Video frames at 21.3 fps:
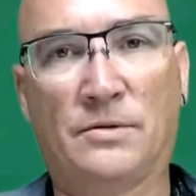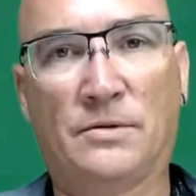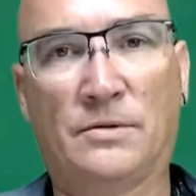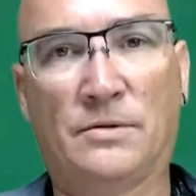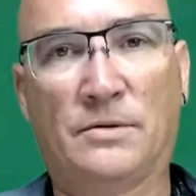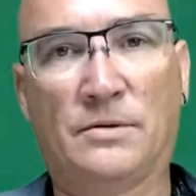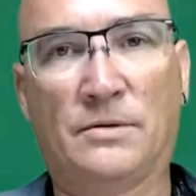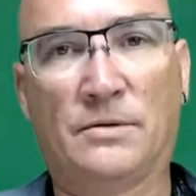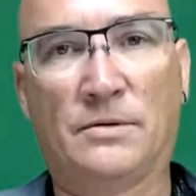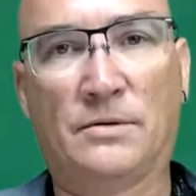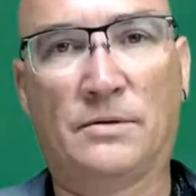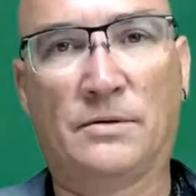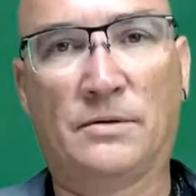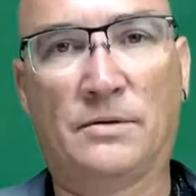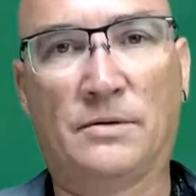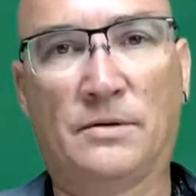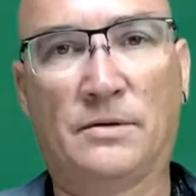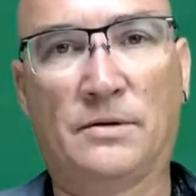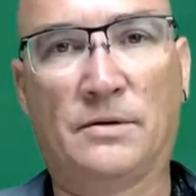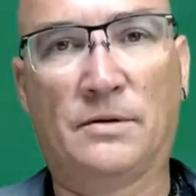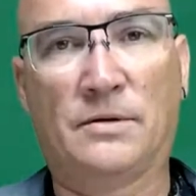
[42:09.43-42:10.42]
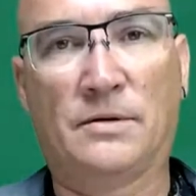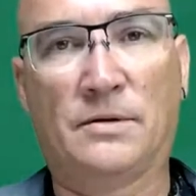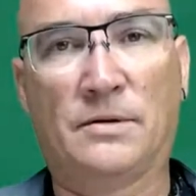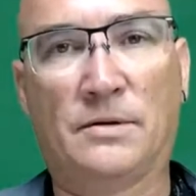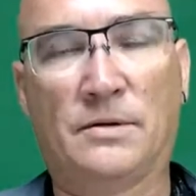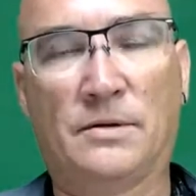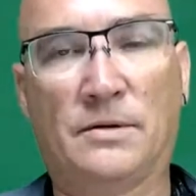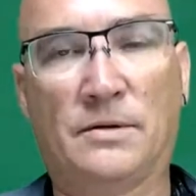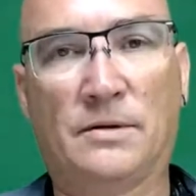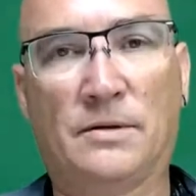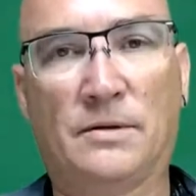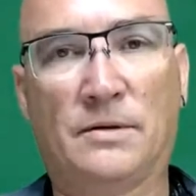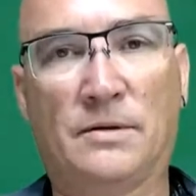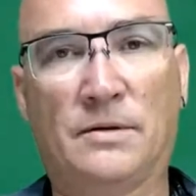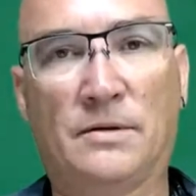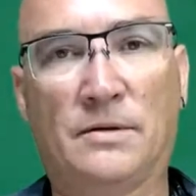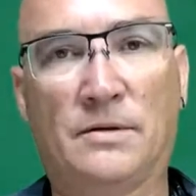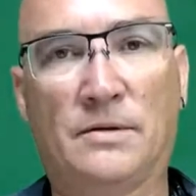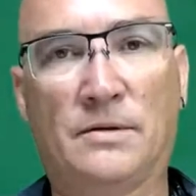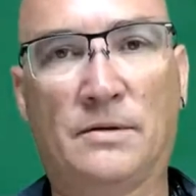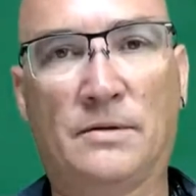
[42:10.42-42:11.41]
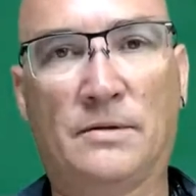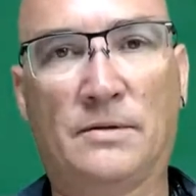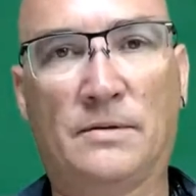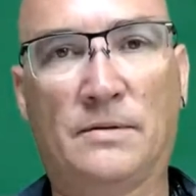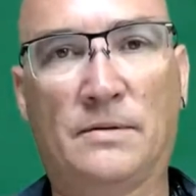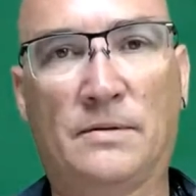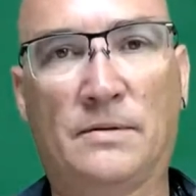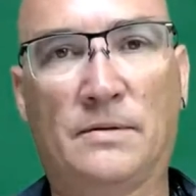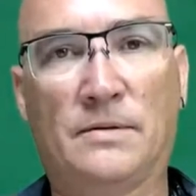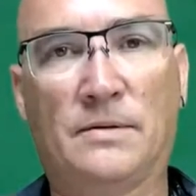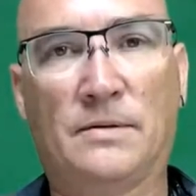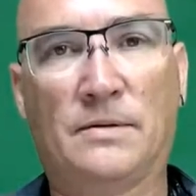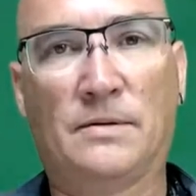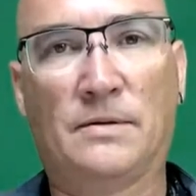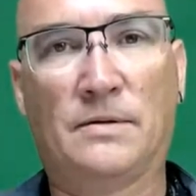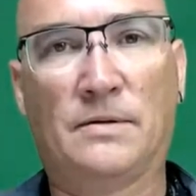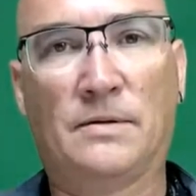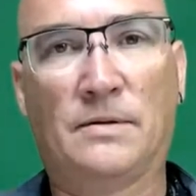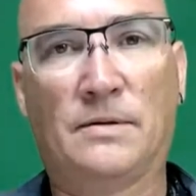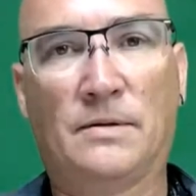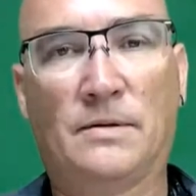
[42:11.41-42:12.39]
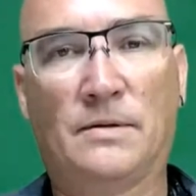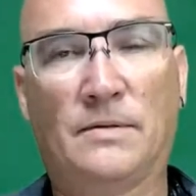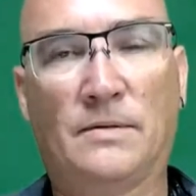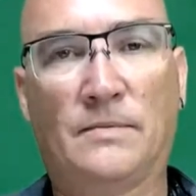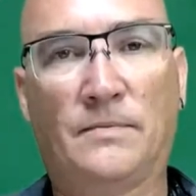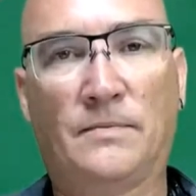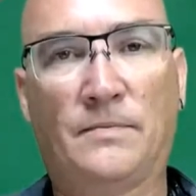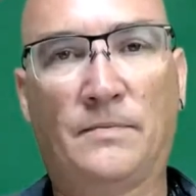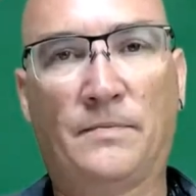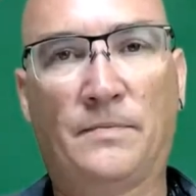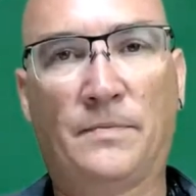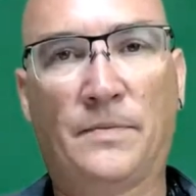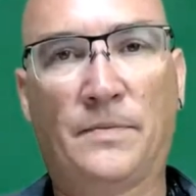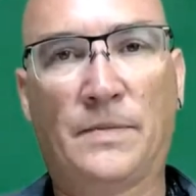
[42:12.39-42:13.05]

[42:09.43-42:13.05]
Nothing is said.